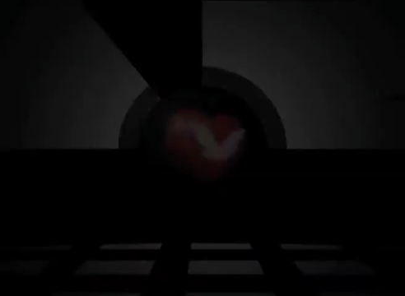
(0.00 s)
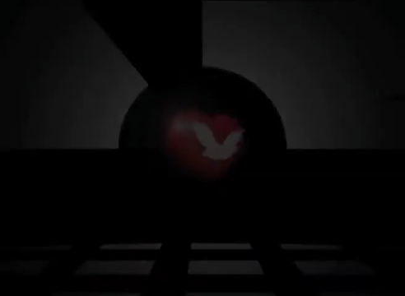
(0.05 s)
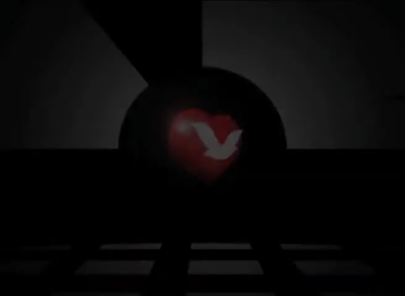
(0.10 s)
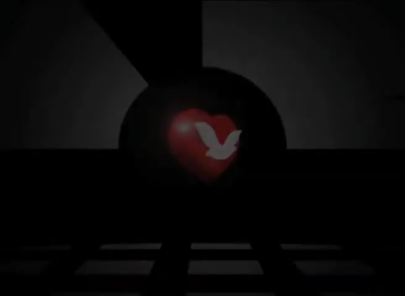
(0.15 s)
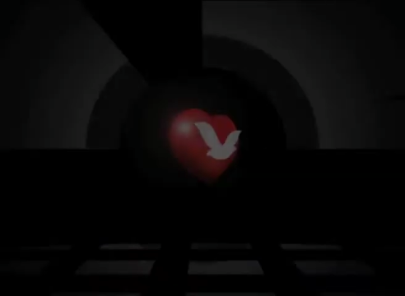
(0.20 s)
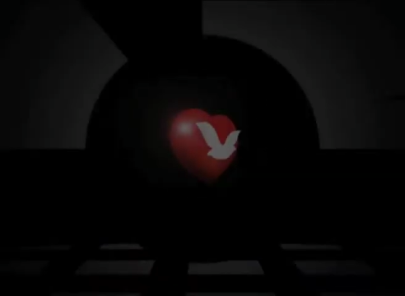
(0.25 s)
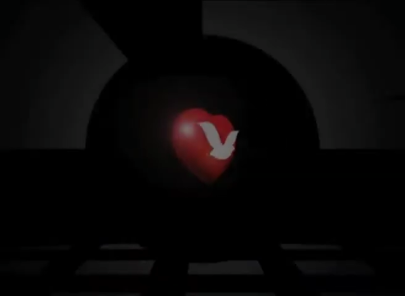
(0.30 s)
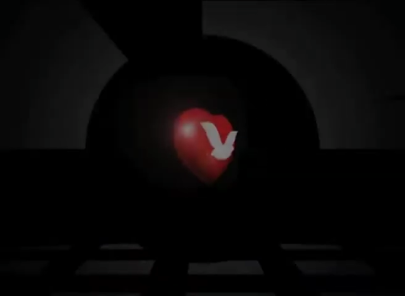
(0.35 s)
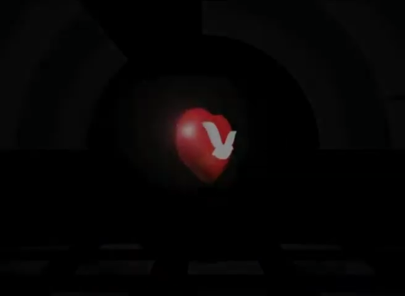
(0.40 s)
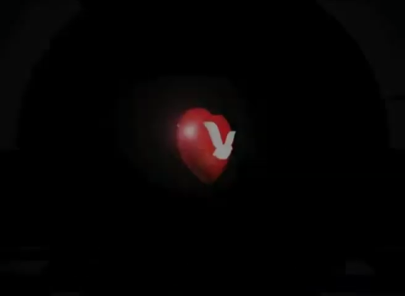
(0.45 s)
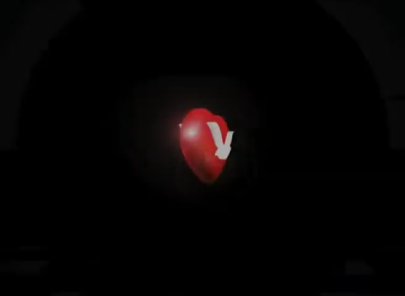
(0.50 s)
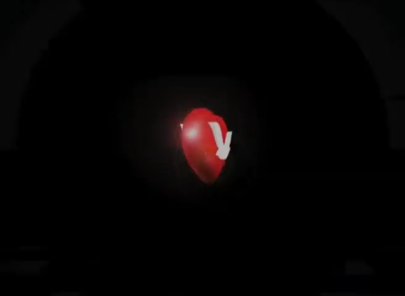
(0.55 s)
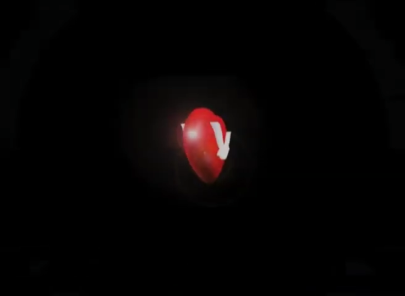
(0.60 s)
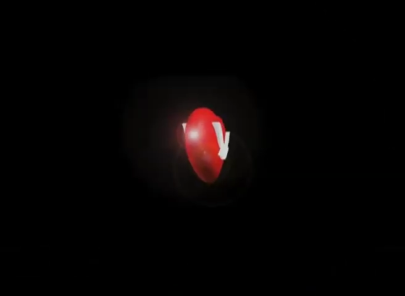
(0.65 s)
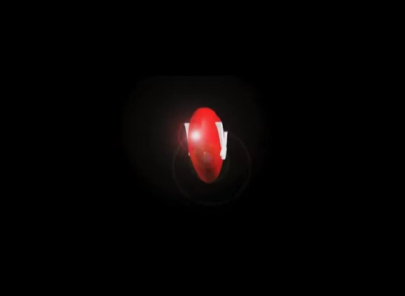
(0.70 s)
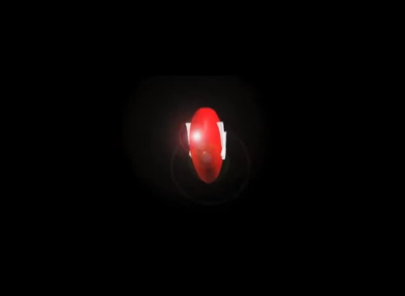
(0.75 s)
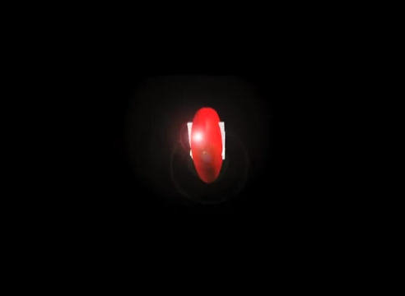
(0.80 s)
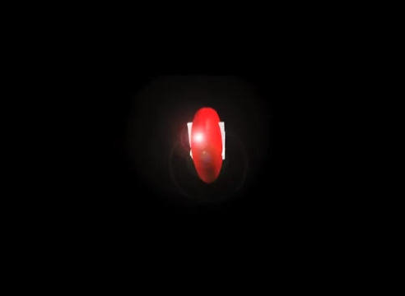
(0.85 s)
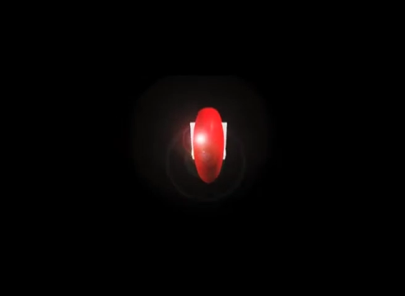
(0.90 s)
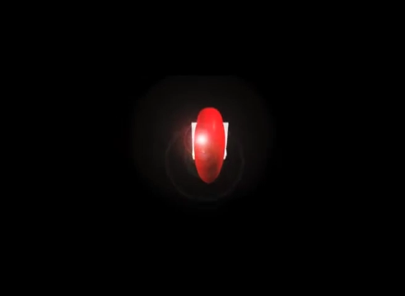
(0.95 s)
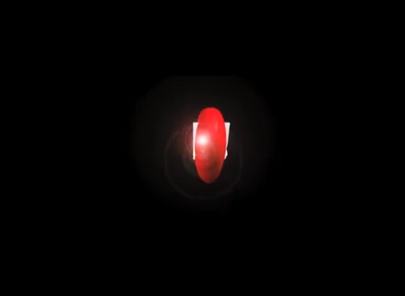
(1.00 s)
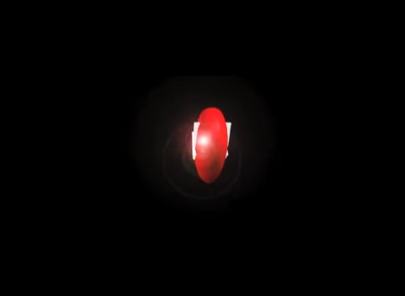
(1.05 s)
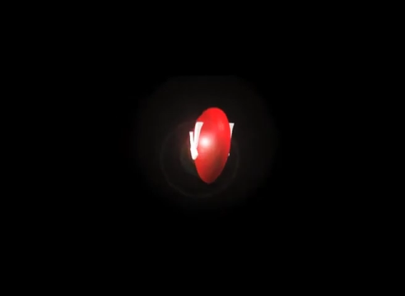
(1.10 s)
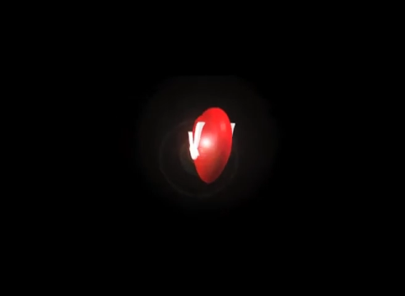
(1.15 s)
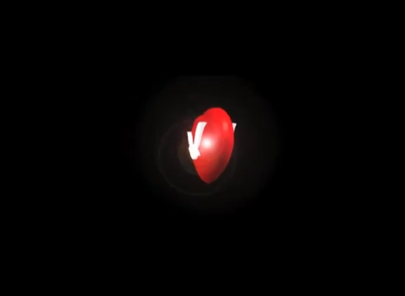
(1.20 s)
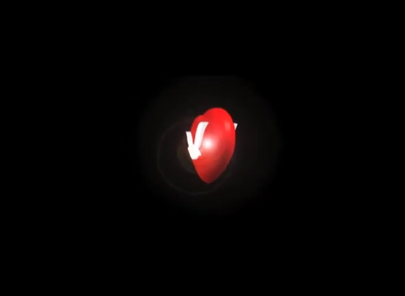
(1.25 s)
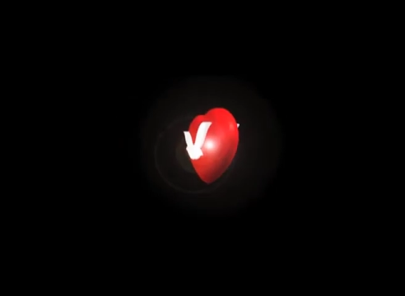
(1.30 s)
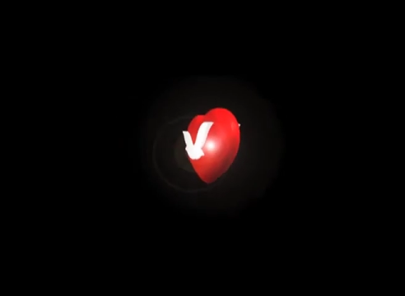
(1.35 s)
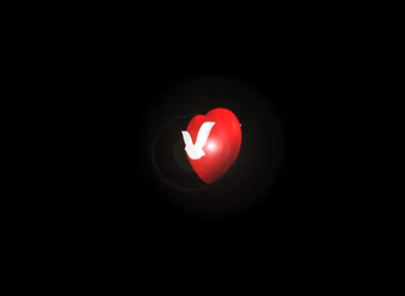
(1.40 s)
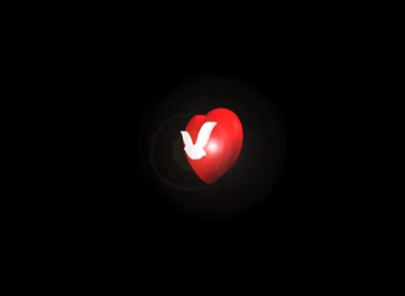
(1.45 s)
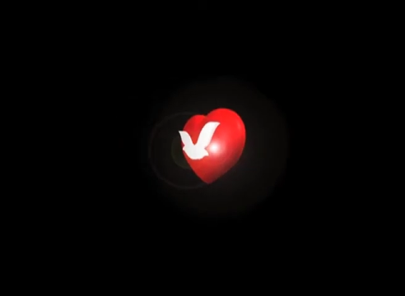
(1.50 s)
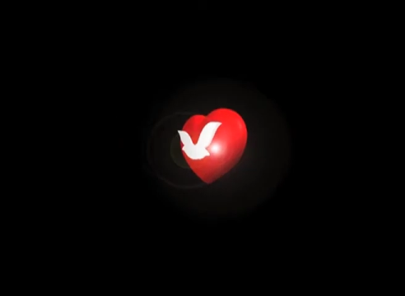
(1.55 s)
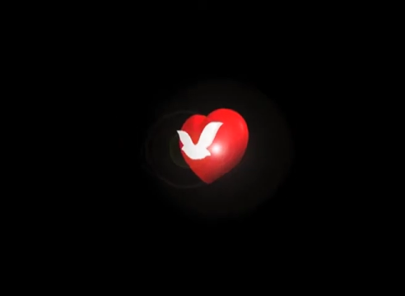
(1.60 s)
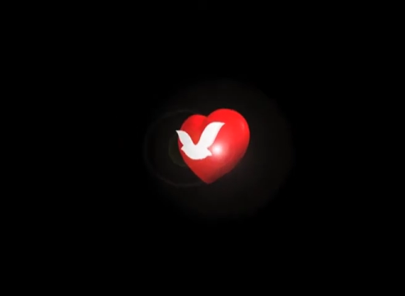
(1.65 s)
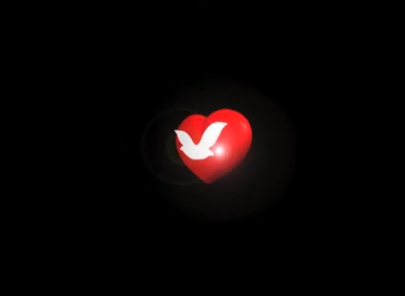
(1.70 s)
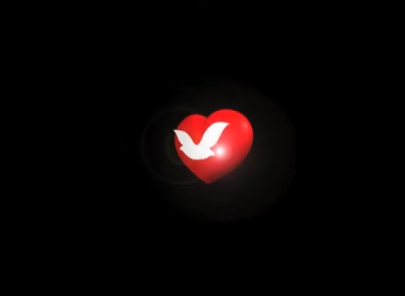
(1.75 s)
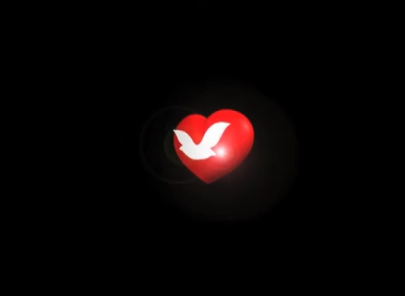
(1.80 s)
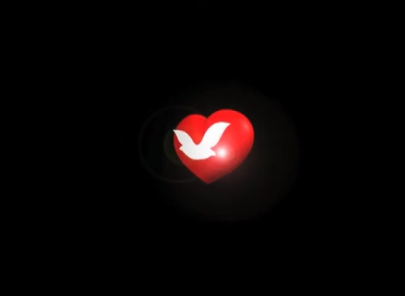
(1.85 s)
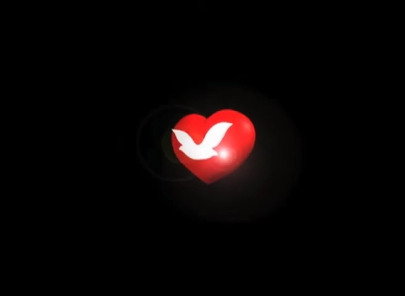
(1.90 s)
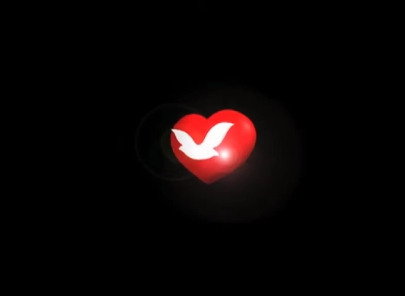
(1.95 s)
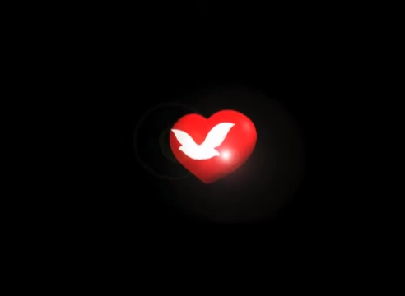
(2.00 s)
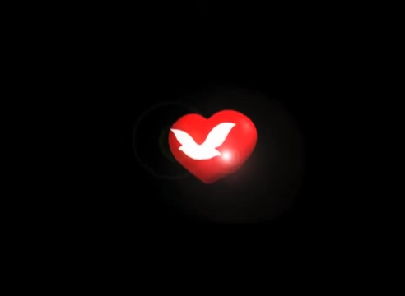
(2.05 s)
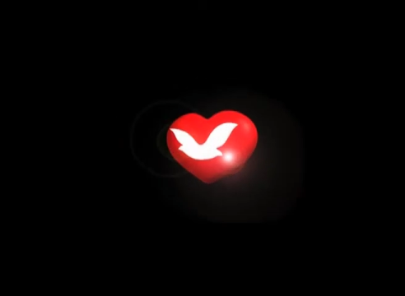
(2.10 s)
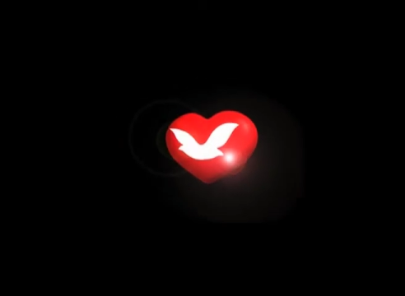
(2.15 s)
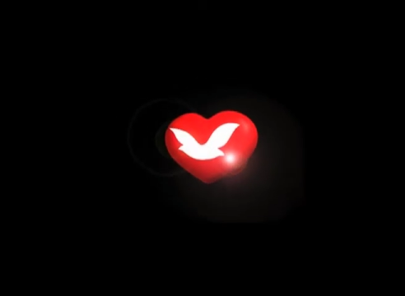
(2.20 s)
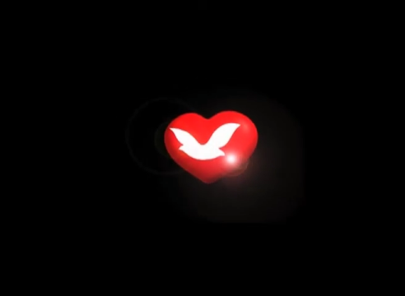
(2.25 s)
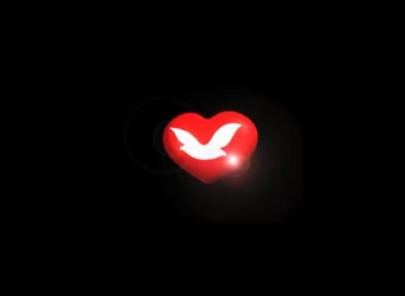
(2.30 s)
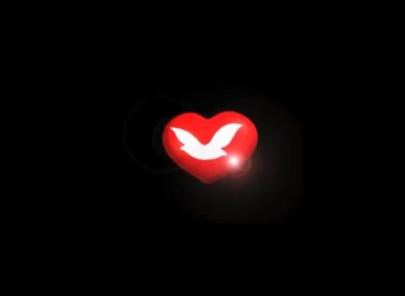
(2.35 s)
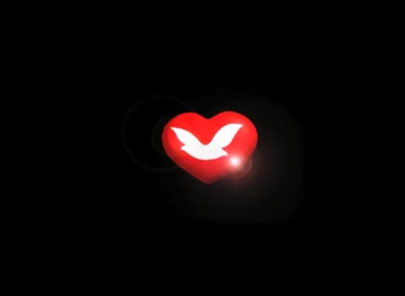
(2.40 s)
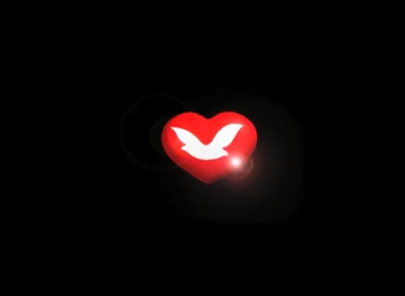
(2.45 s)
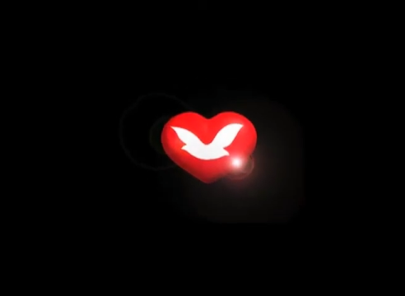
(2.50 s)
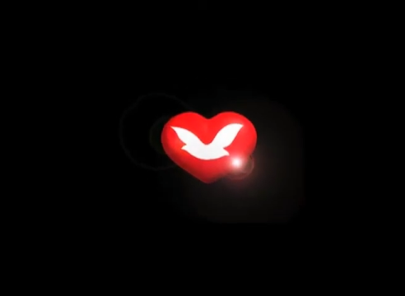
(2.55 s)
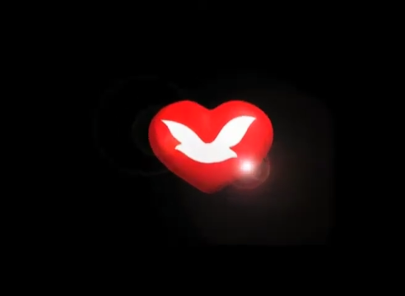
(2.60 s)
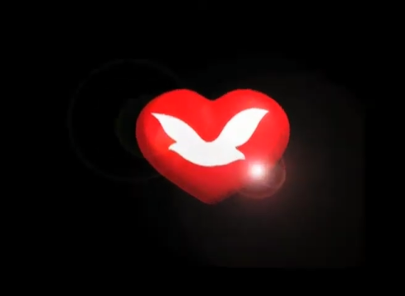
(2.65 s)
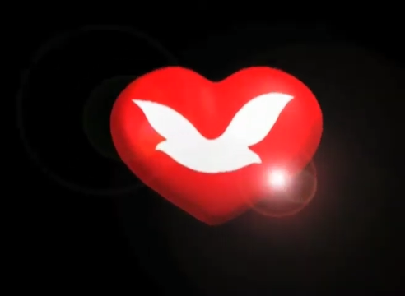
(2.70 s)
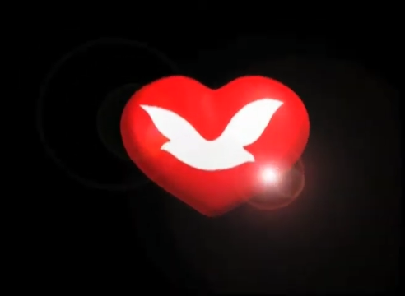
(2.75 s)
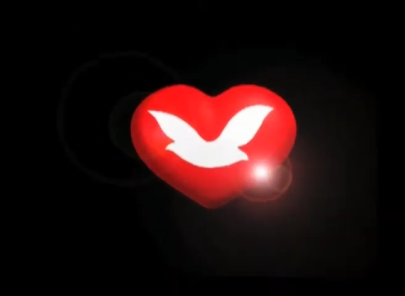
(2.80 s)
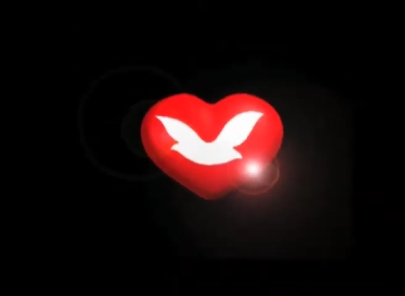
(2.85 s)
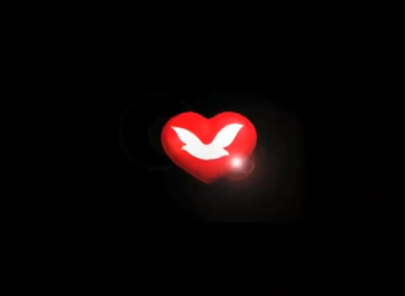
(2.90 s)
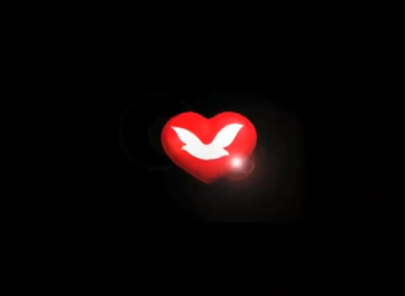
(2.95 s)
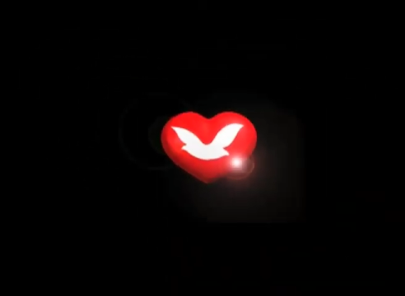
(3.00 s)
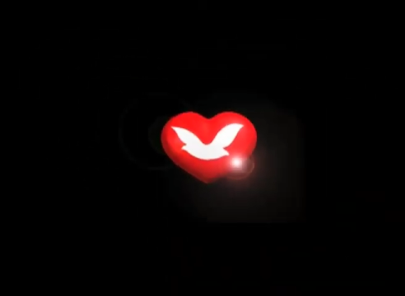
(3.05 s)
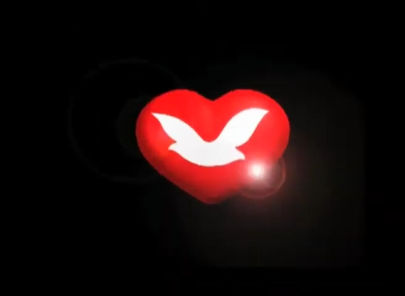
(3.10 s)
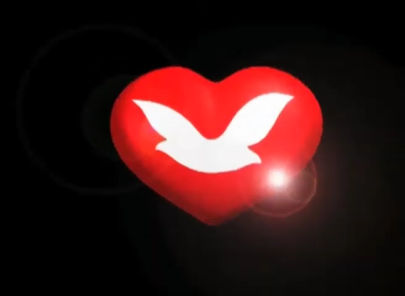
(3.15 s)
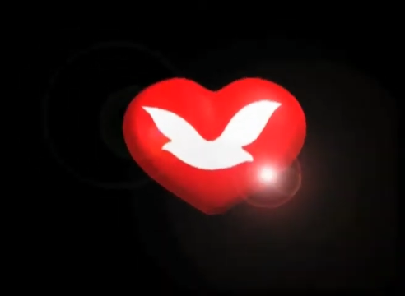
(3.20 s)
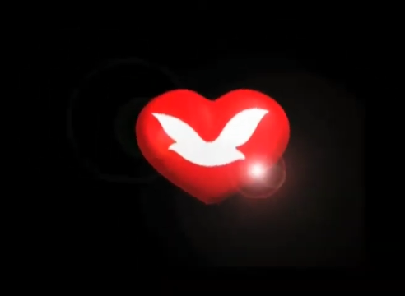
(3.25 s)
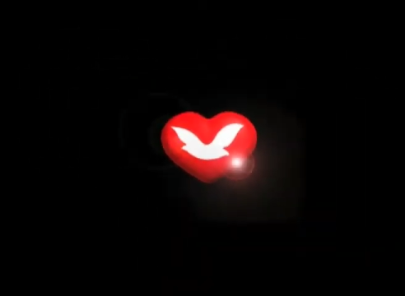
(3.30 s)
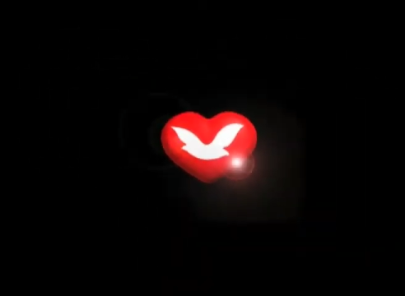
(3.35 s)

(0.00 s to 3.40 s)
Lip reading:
Nobody's mouth can be seen.